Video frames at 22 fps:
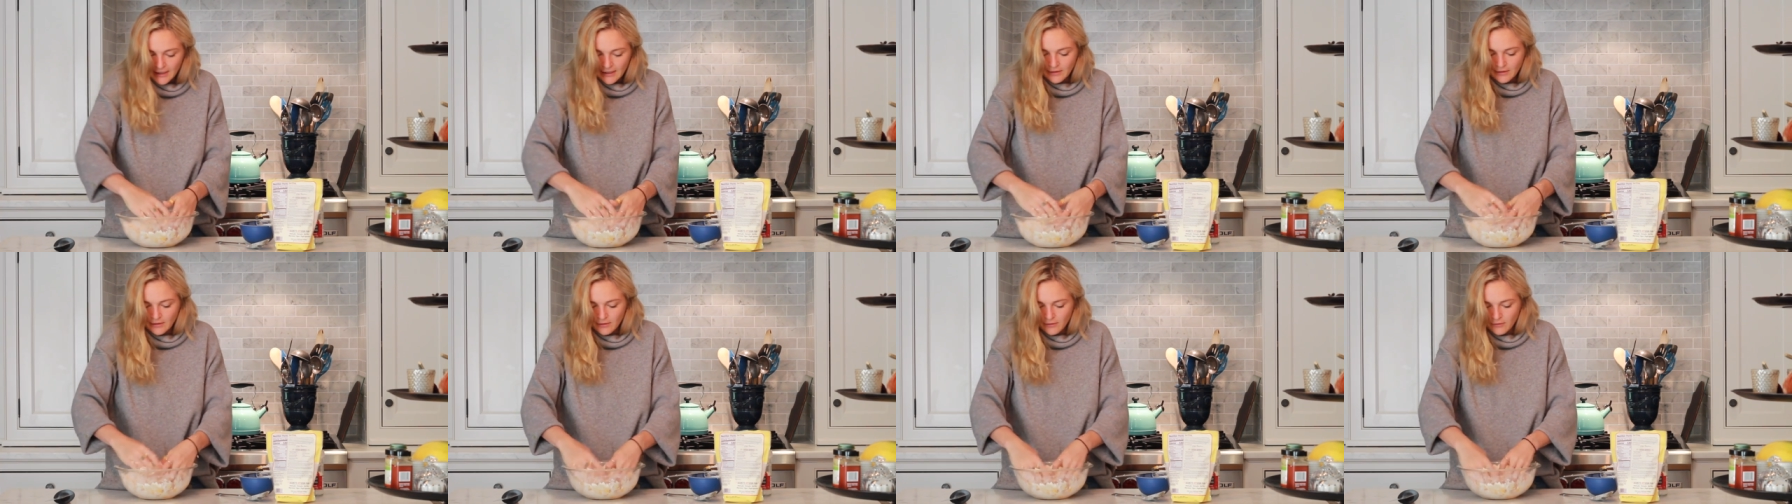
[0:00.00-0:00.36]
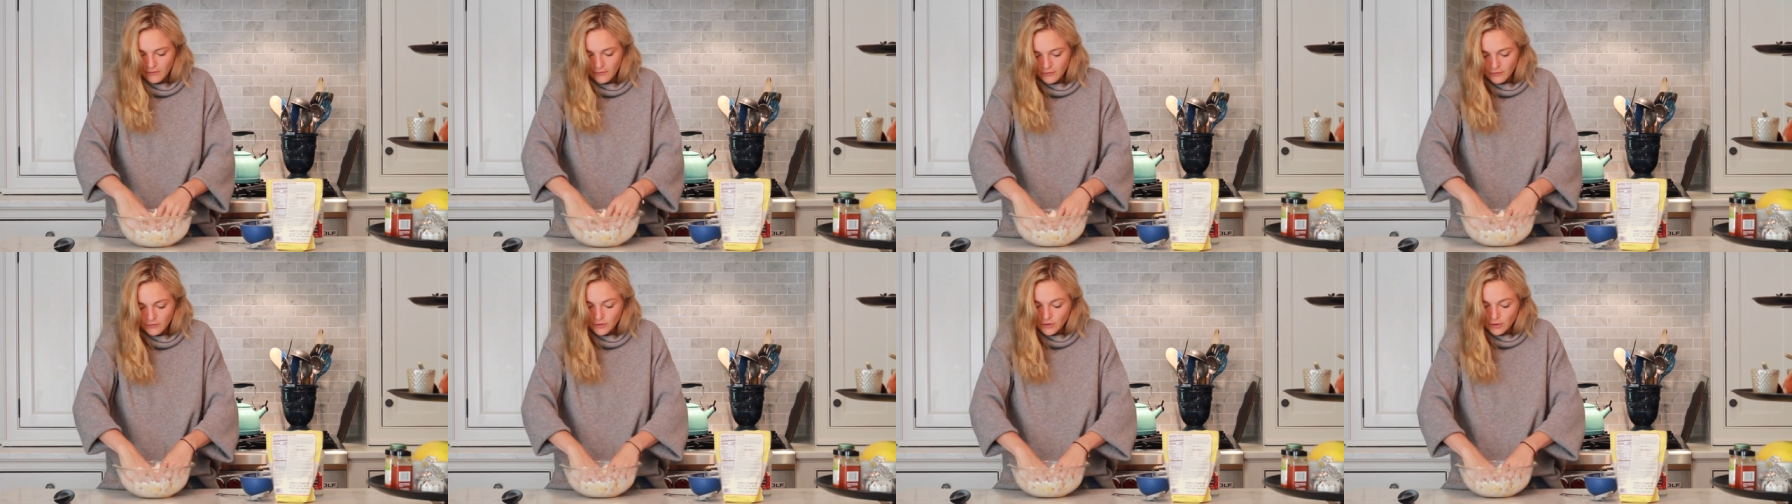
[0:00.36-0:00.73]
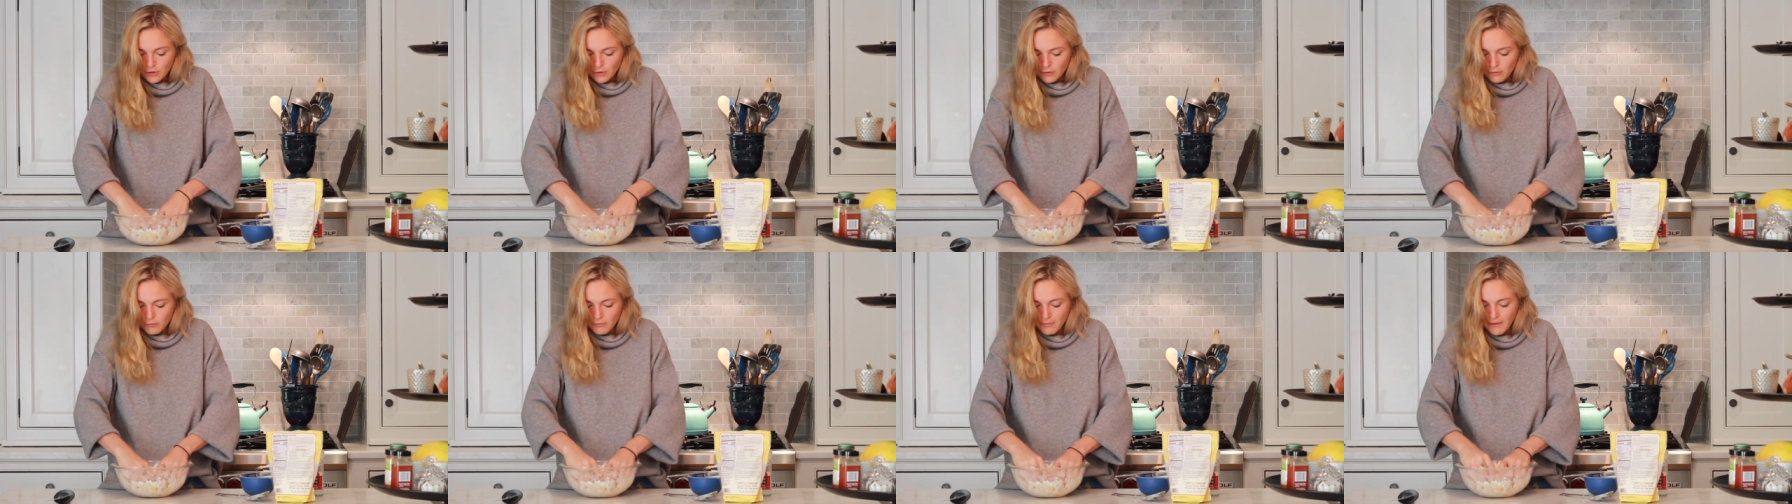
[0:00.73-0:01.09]
kind of
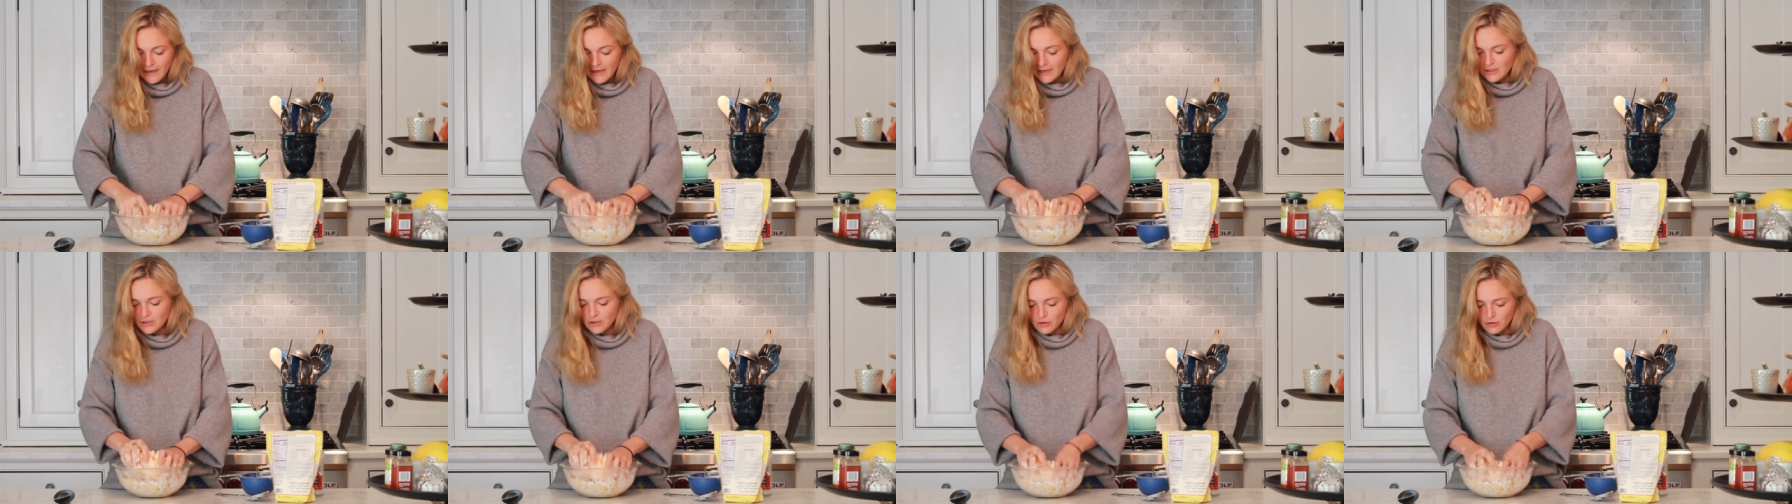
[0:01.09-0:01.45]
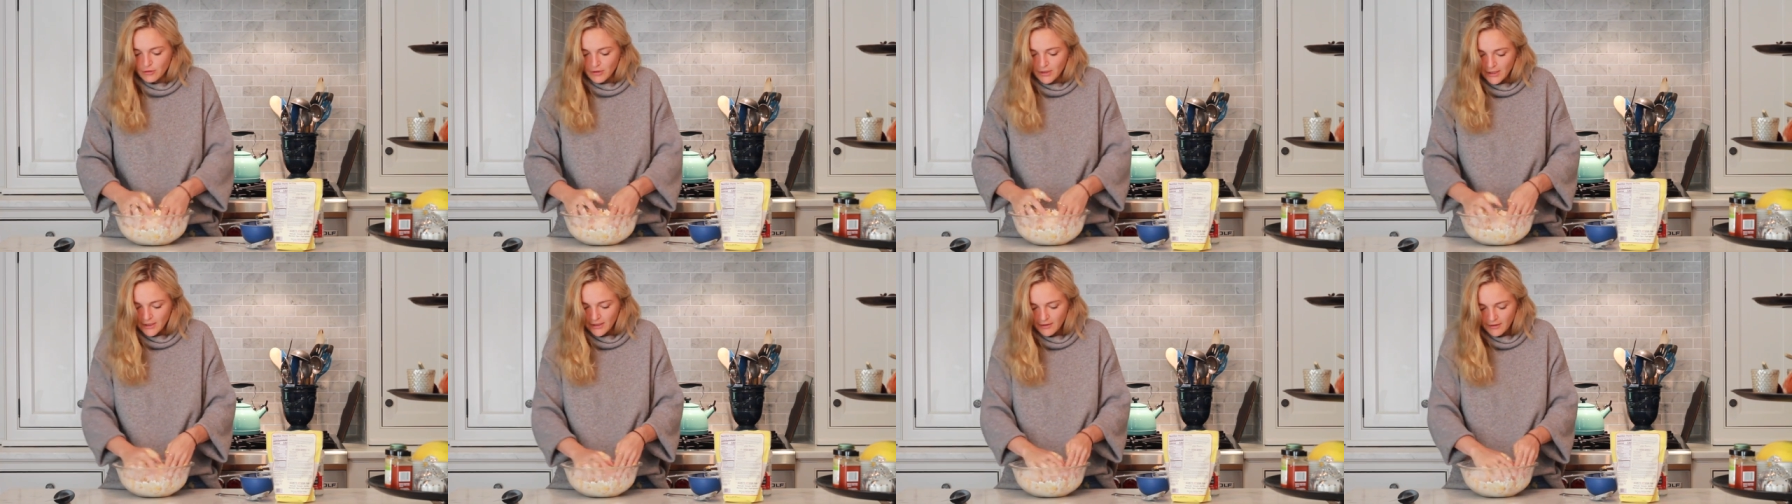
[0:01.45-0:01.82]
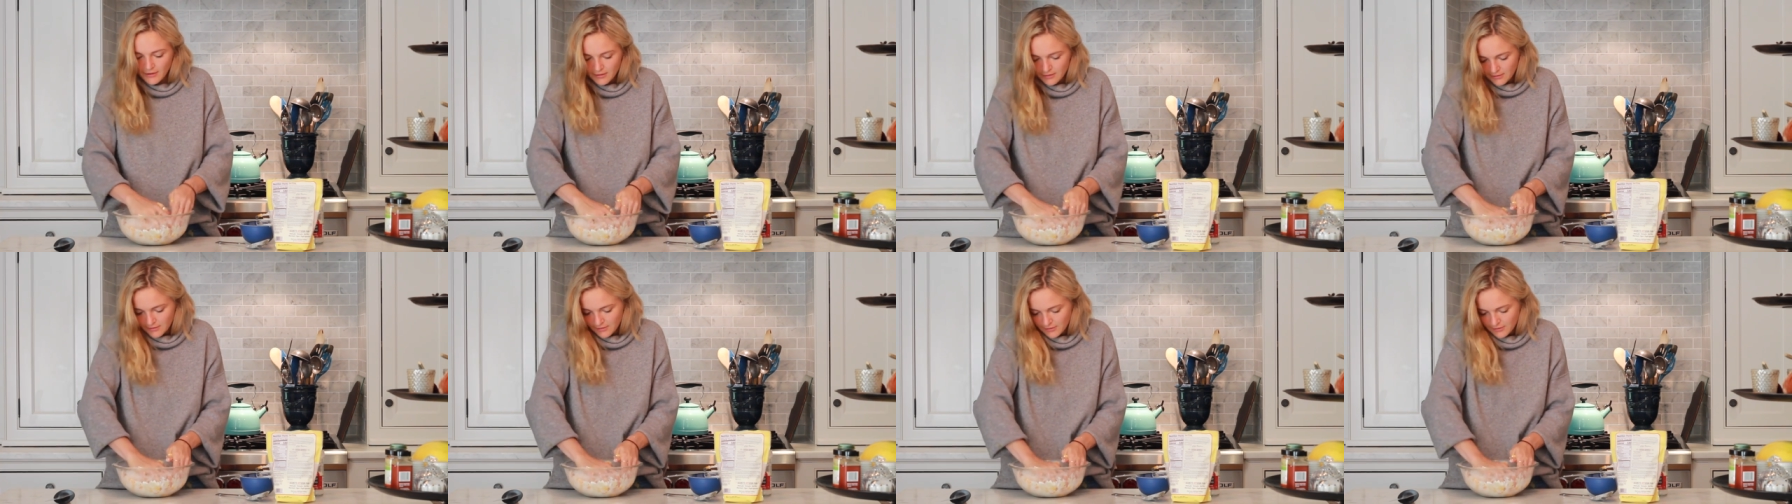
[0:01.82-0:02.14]
dough pastry?